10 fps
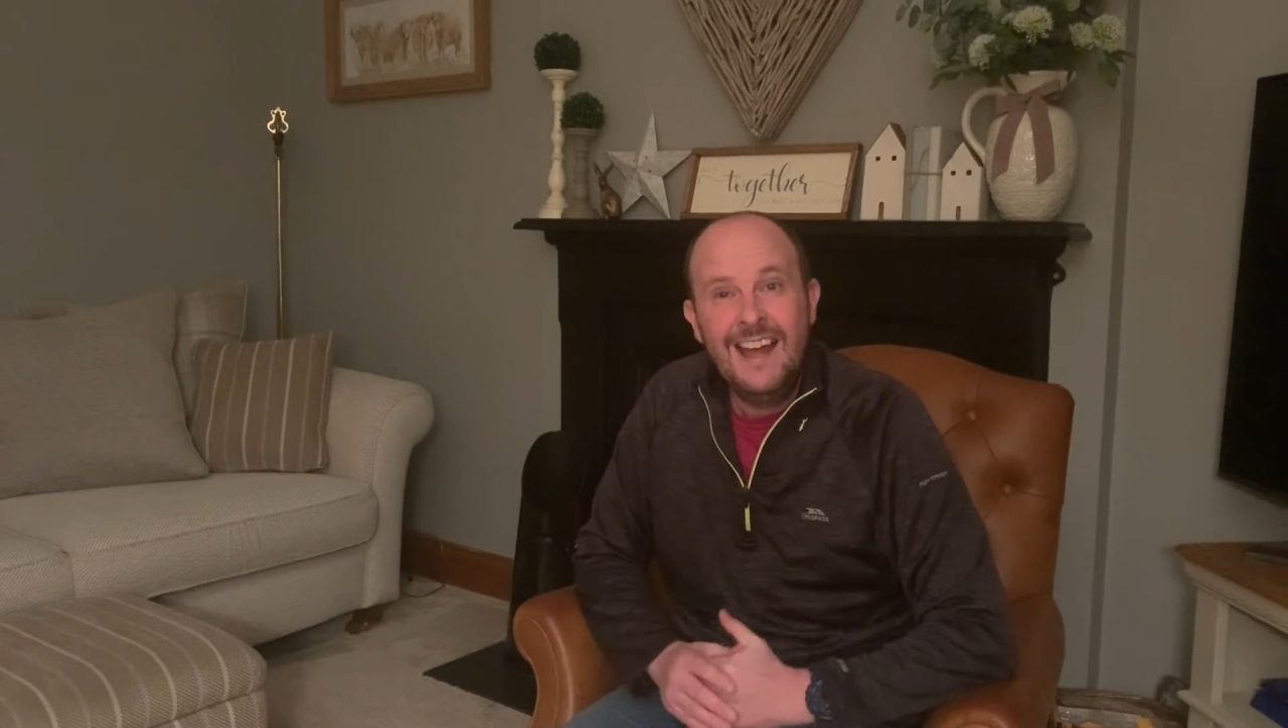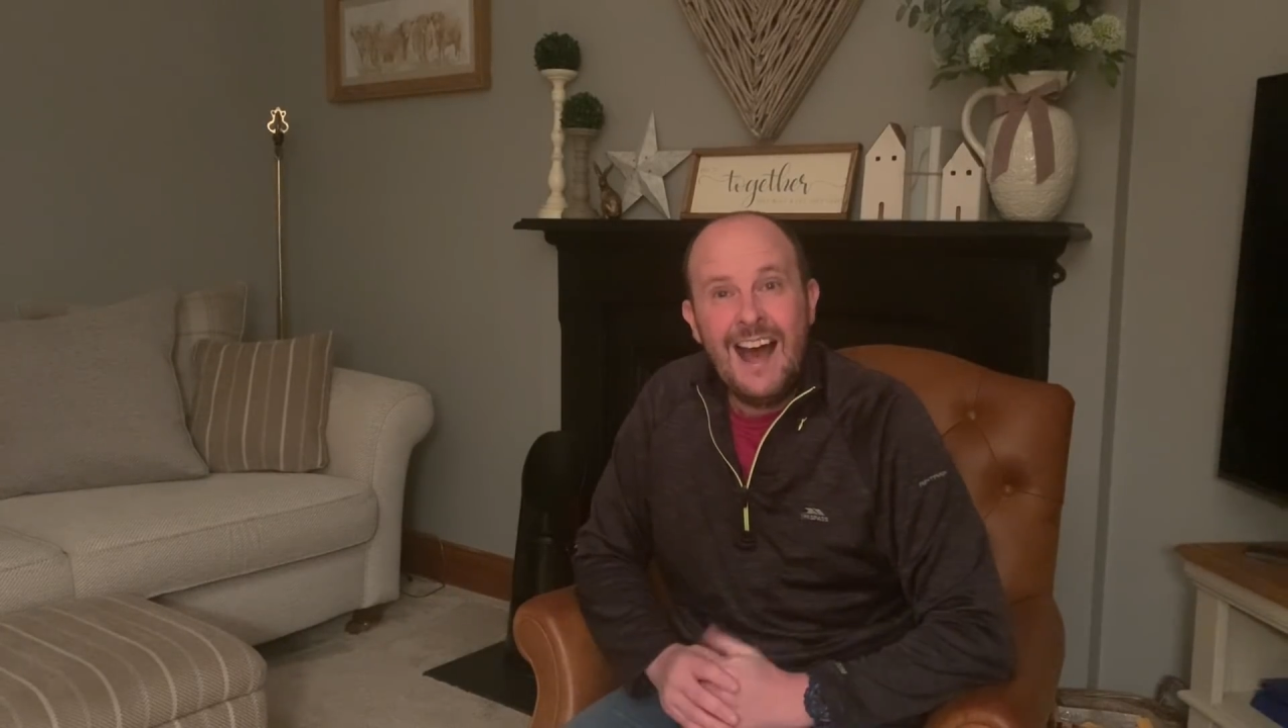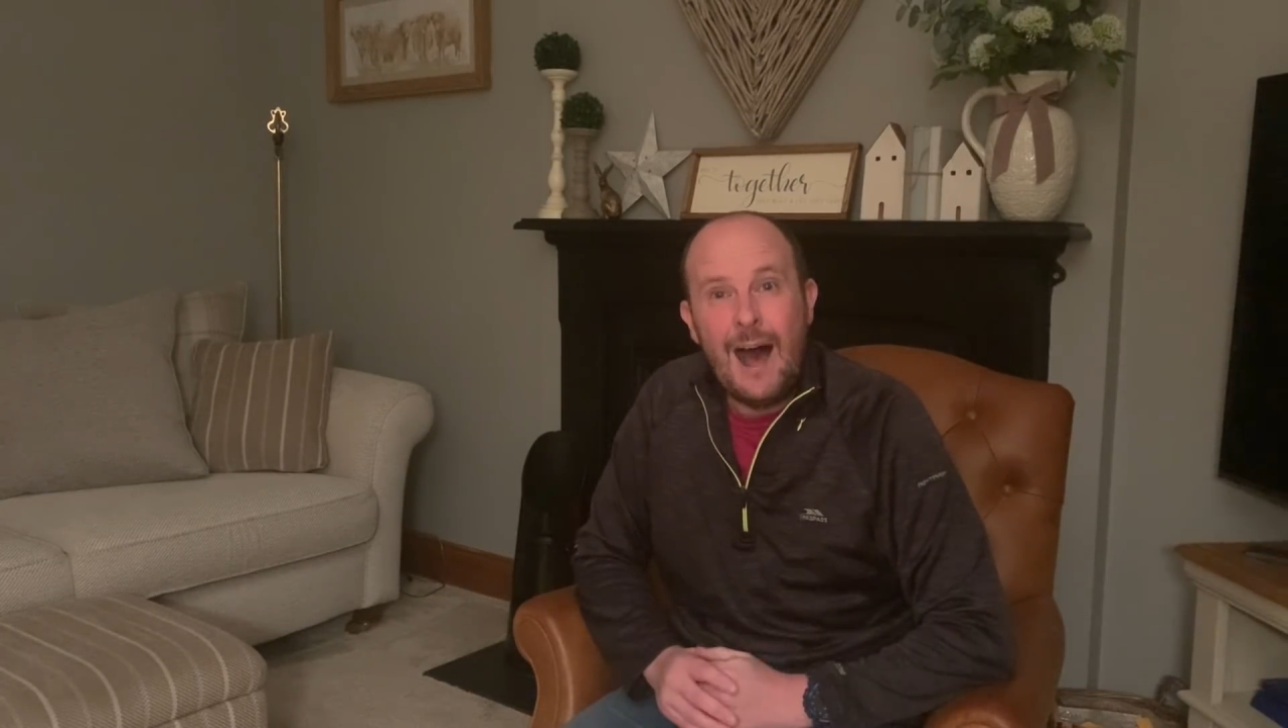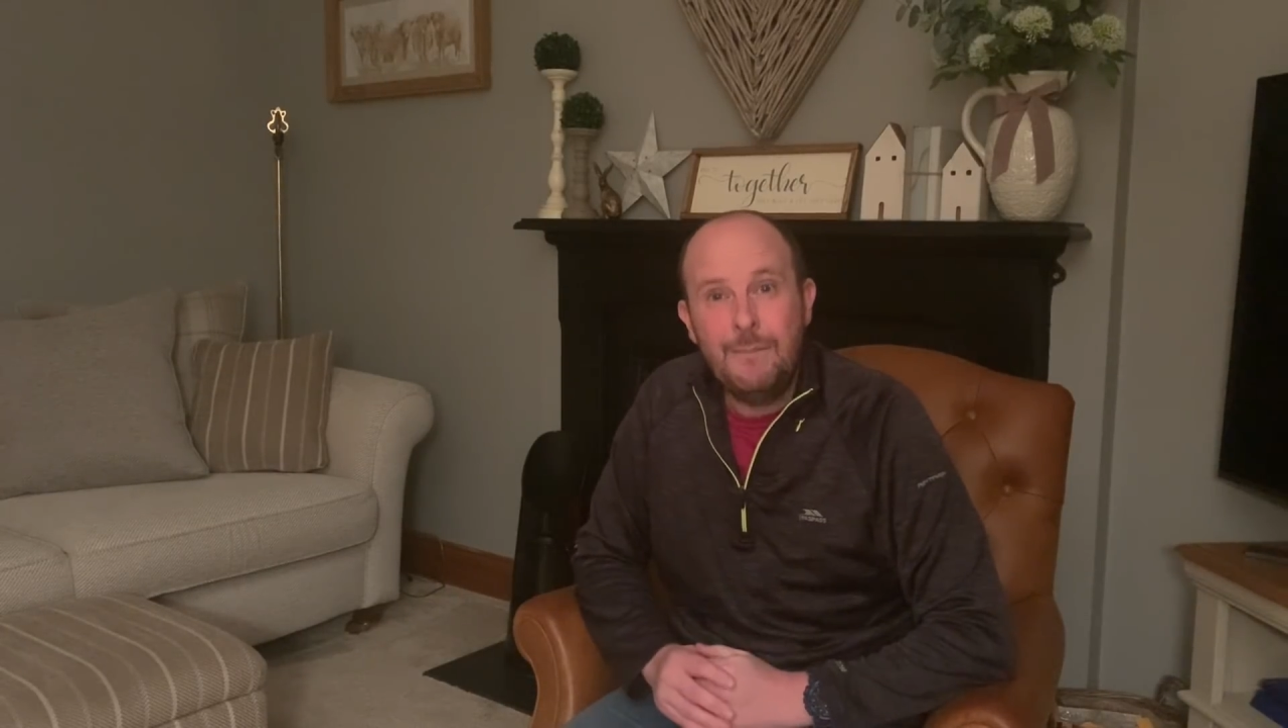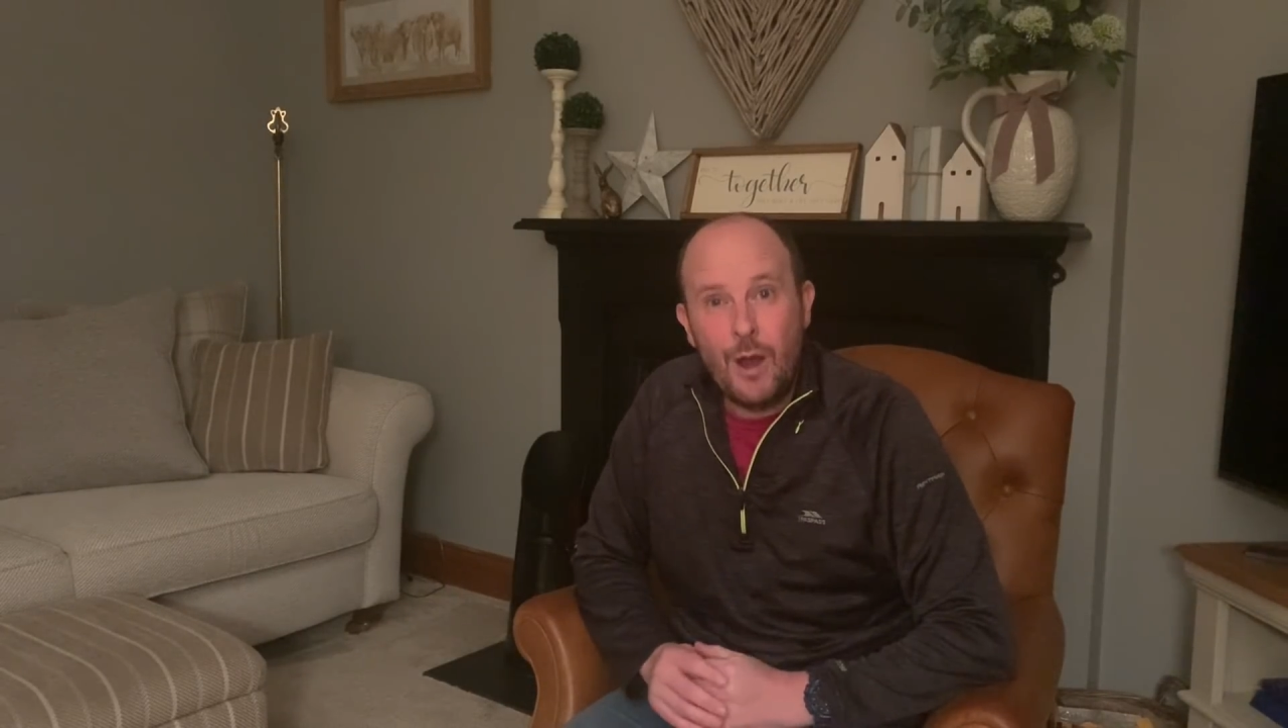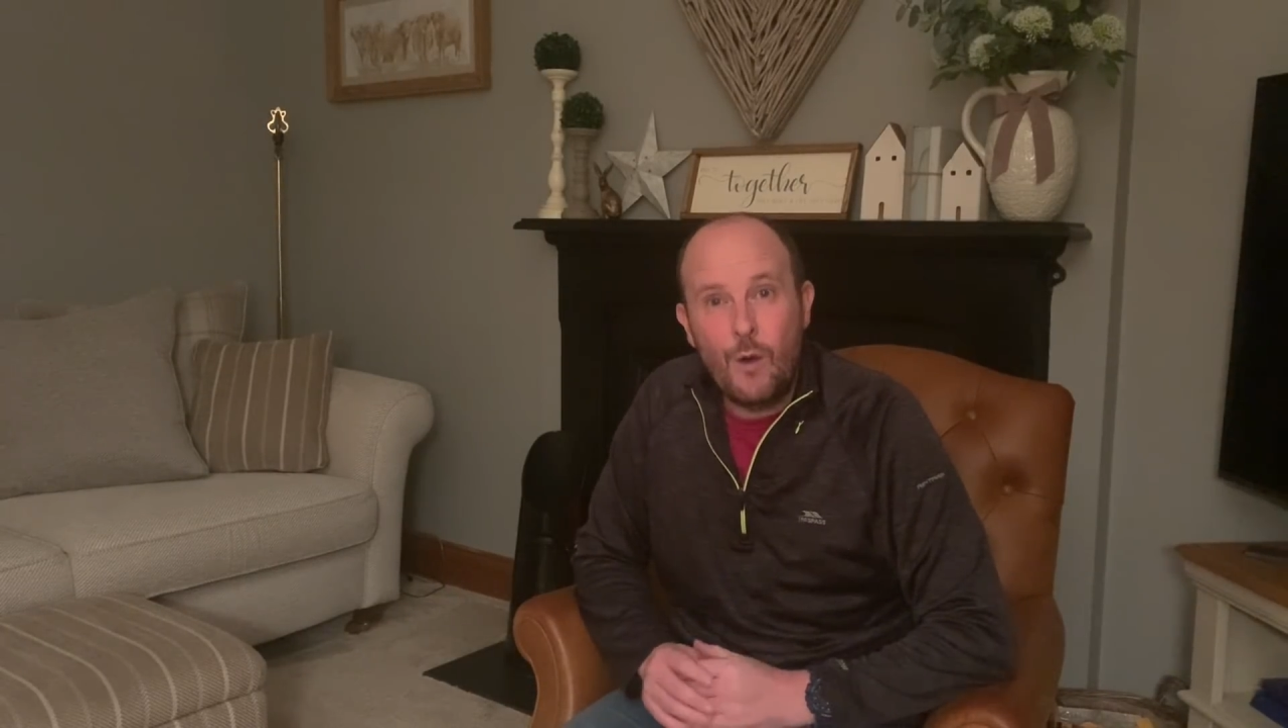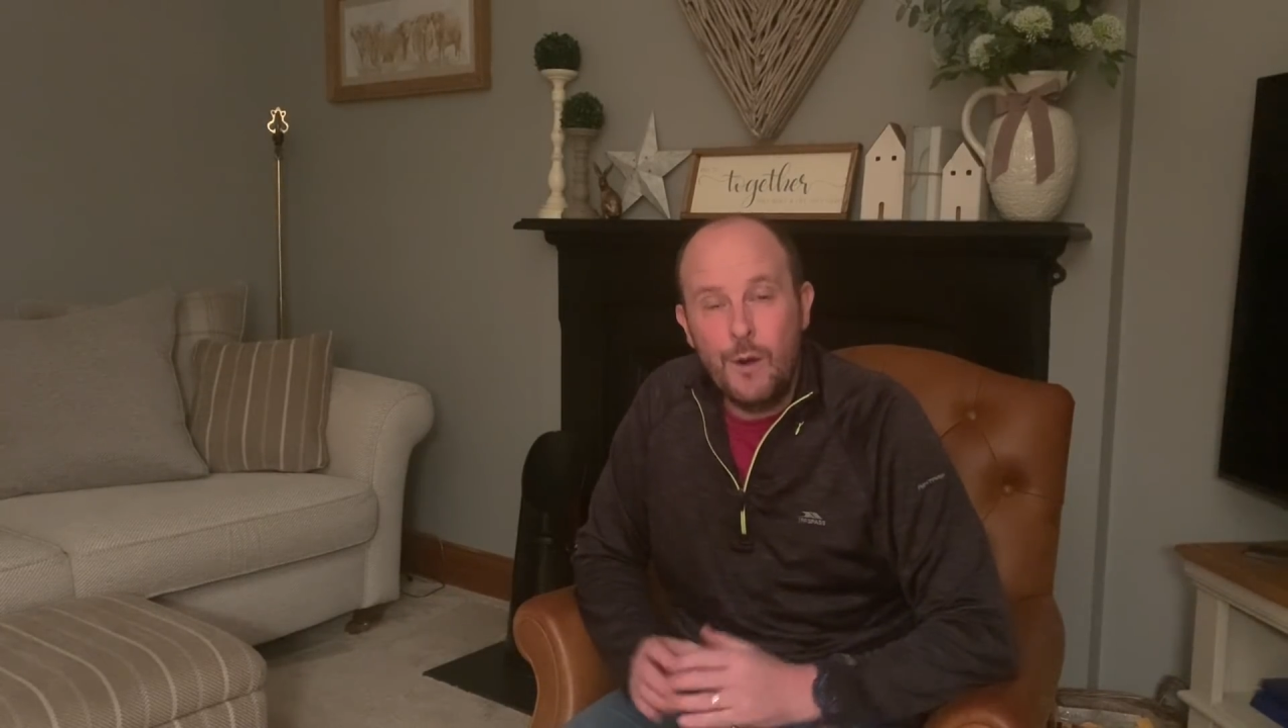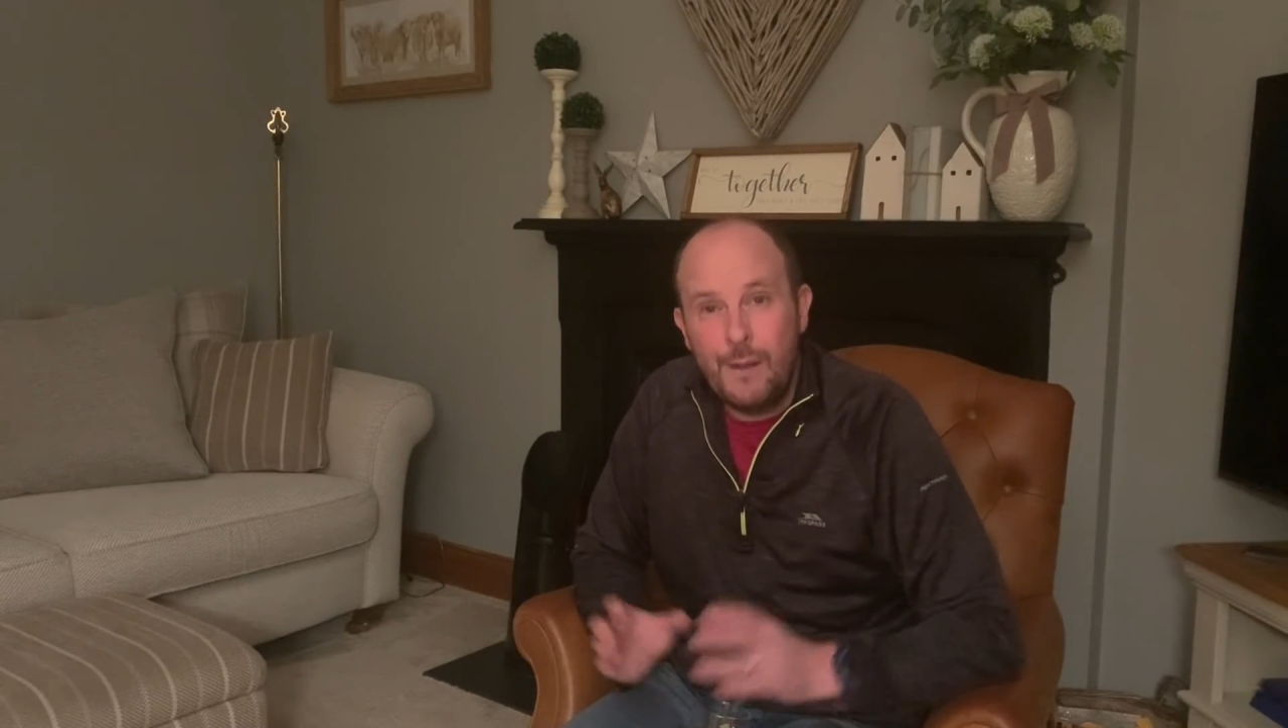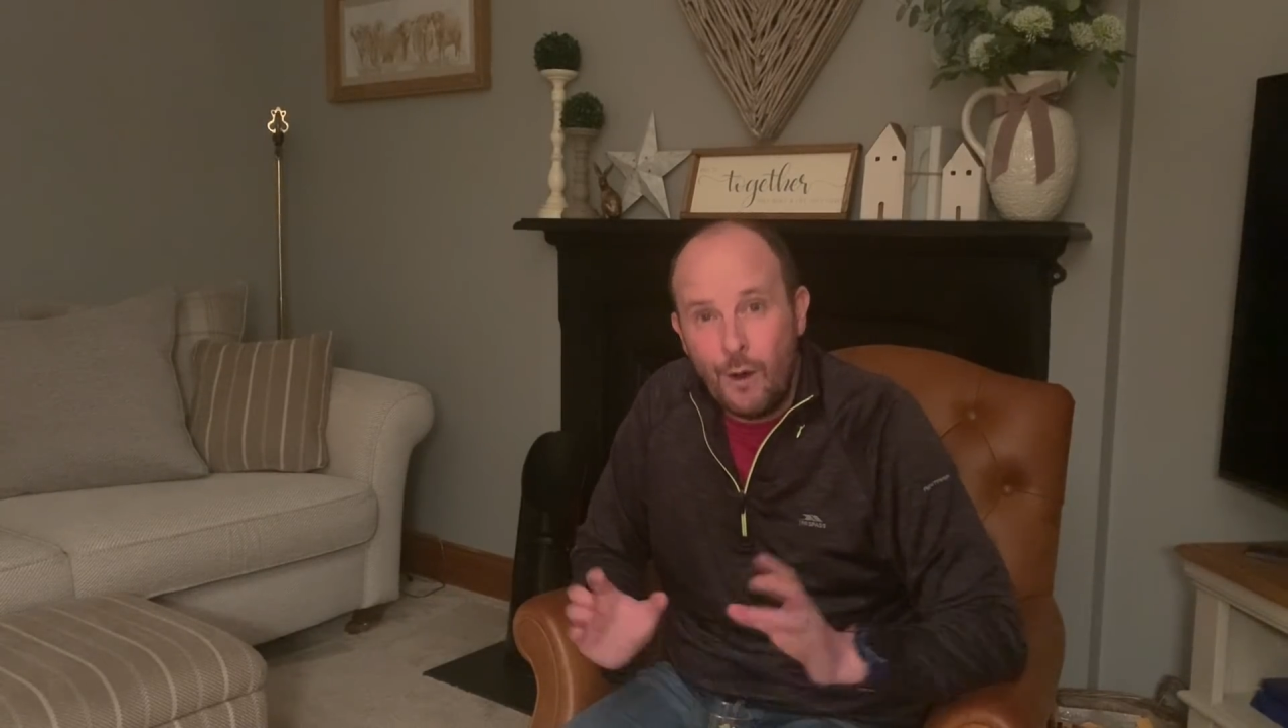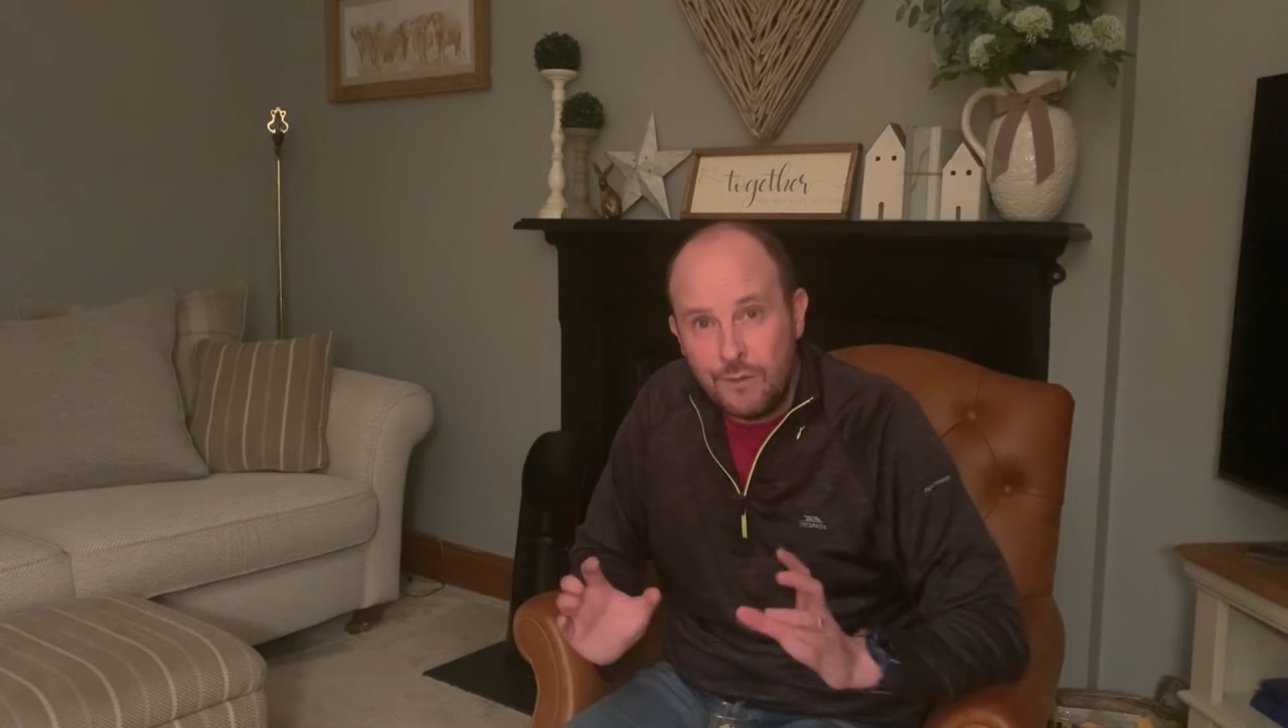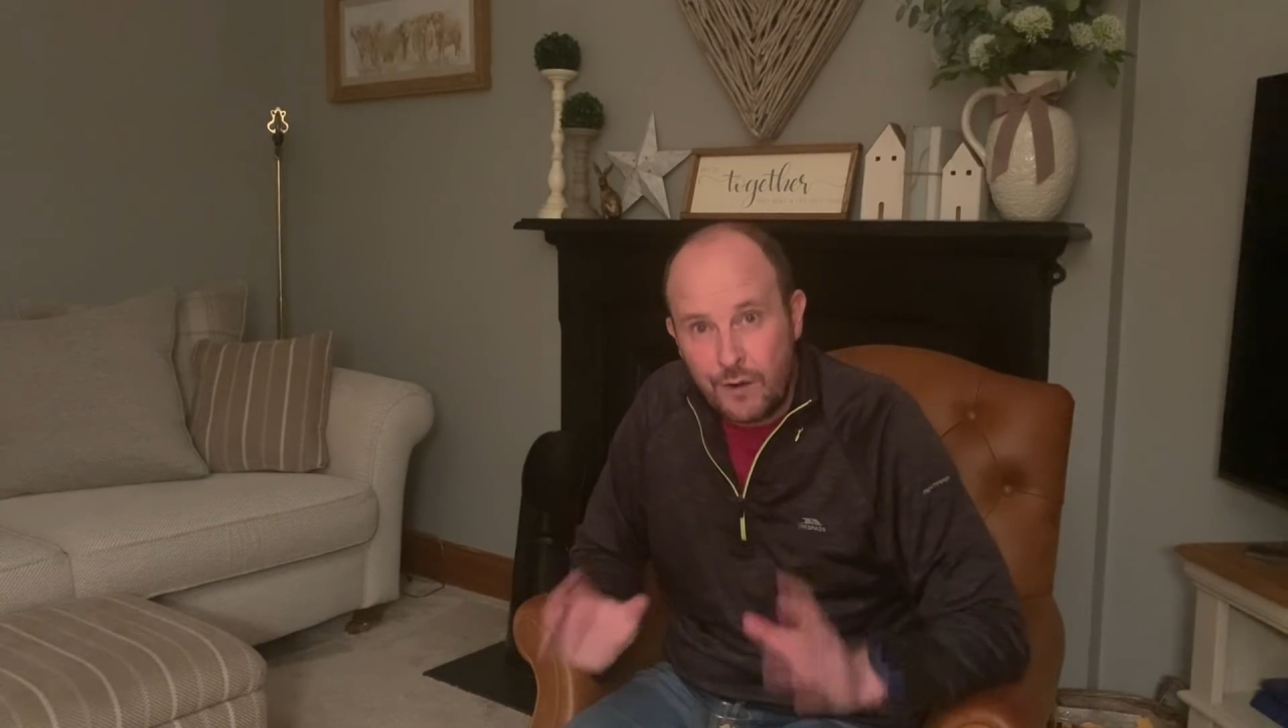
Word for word: I'm not going to be on